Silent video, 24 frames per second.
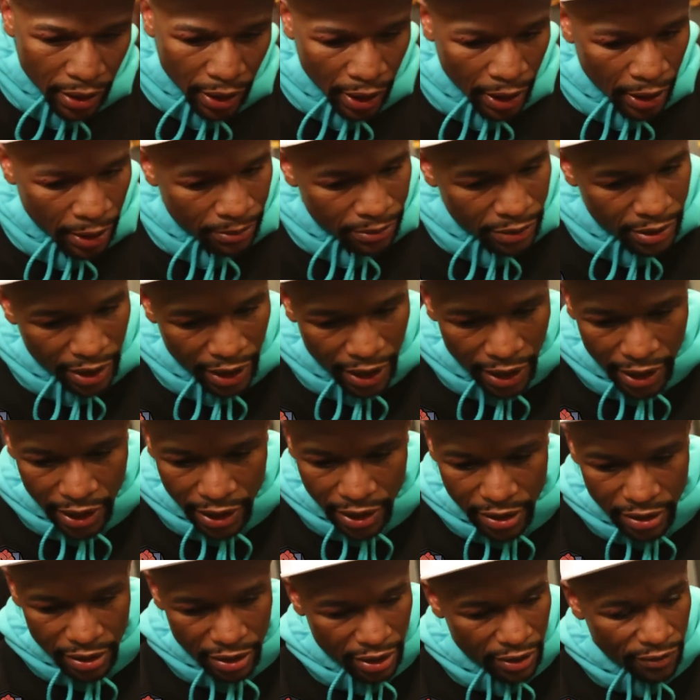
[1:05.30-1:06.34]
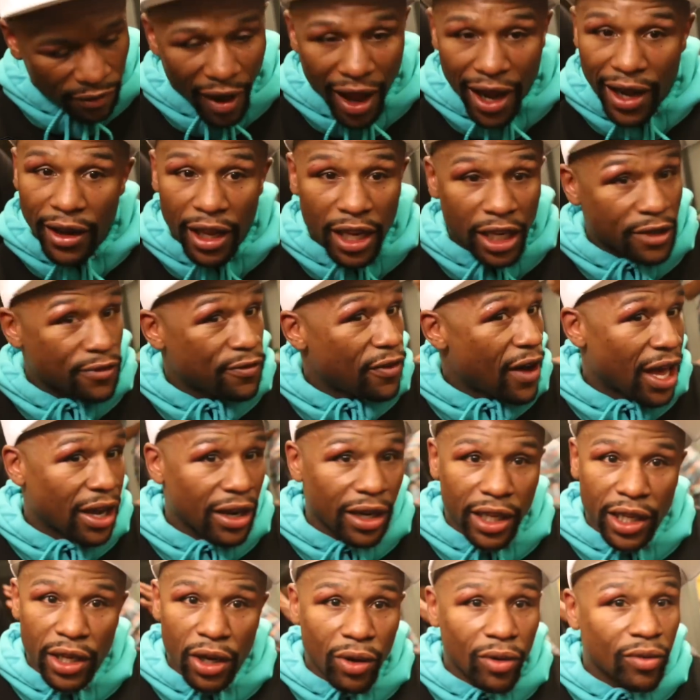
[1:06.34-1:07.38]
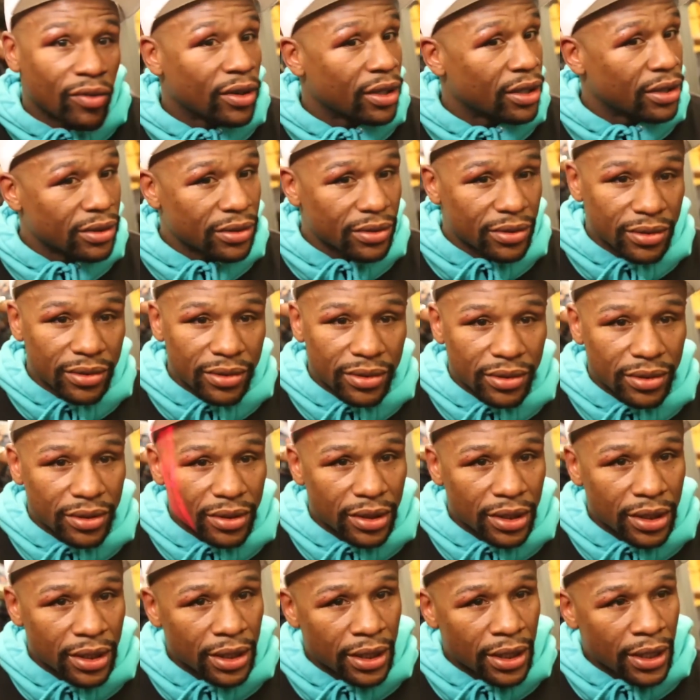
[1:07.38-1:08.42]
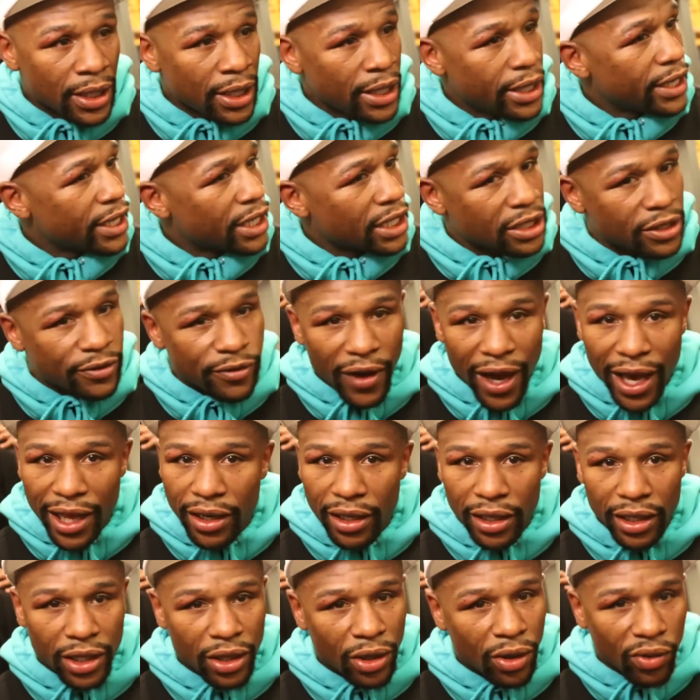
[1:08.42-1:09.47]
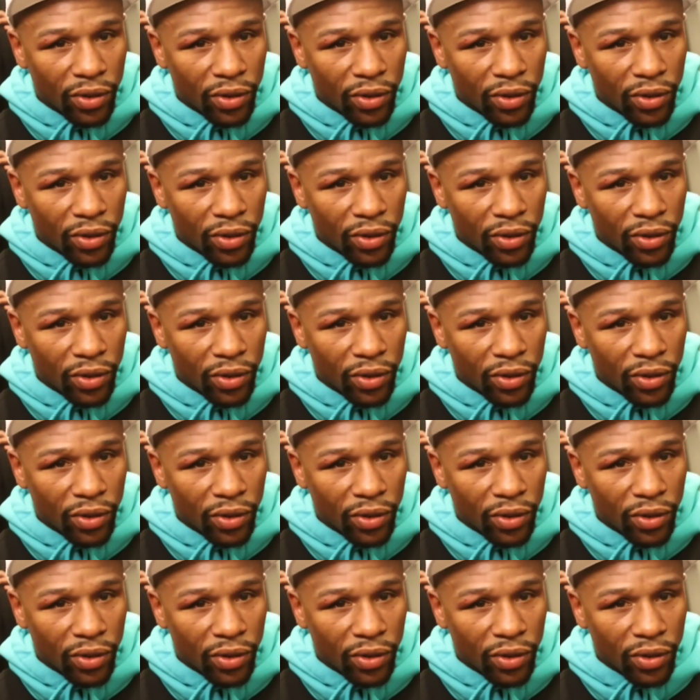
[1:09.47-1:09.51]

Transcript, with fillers: Um, said it's it's, it's finally over. It's finally